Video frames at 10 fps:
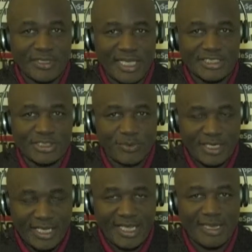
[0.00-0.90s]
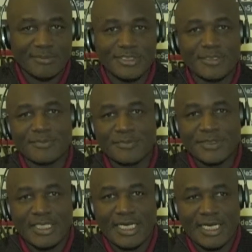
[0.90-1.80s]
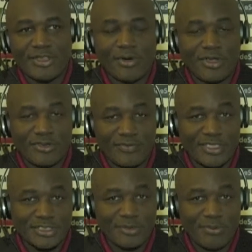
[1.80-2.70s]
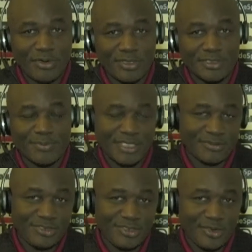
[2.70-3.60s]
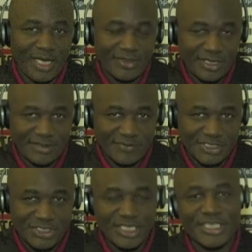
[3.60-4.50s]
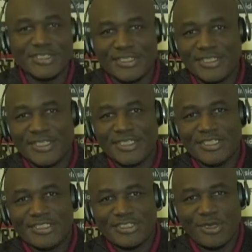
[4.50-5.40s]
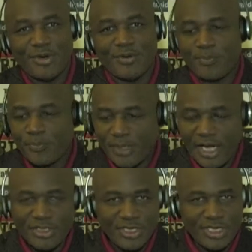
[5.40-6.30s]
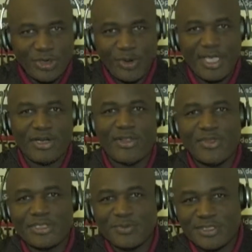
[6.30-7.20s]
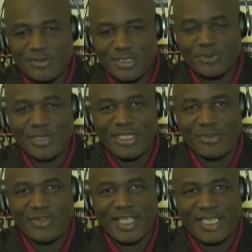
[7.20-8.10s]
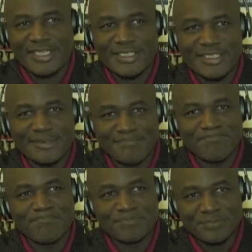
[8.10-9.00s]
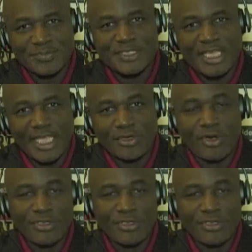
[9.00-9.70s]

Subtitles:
their last 3 games. They're all division opponents, but you know how that division is. So you can go ahead on this one, Chris. What do you think? And